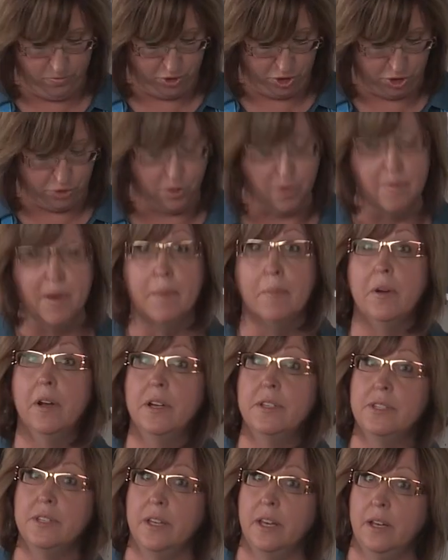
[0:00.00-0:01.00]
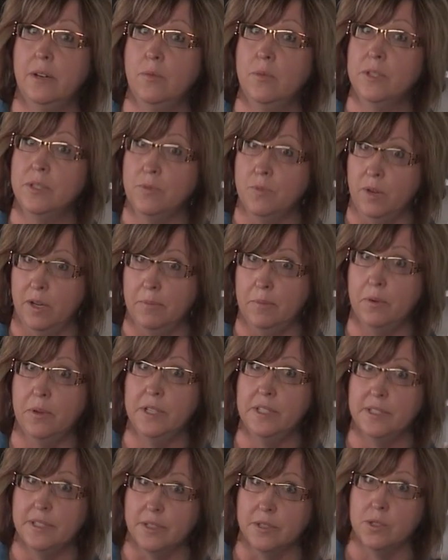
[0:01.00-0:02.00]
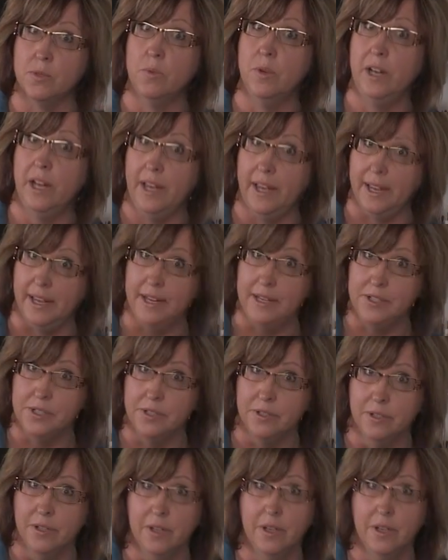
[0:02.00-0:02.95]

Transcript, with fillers: which you remember I said was 1.618,